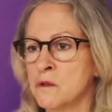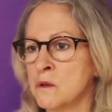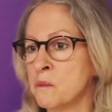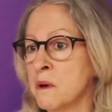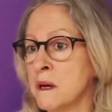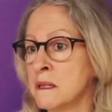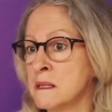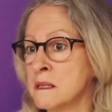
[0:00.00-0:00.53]
through
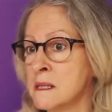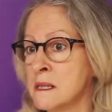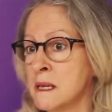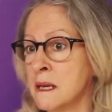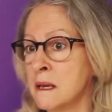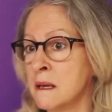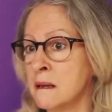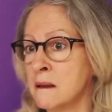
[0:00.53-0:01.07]

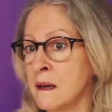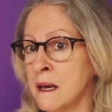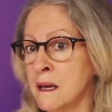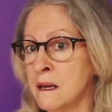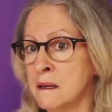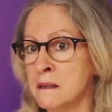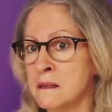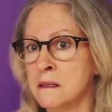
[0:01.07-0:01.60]
pregnancy
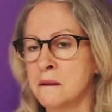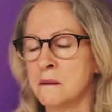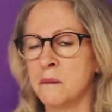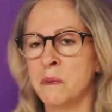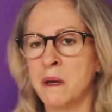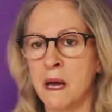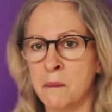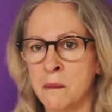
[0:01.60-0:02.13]
and
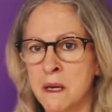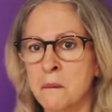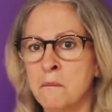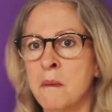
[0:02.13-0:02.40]
becoming a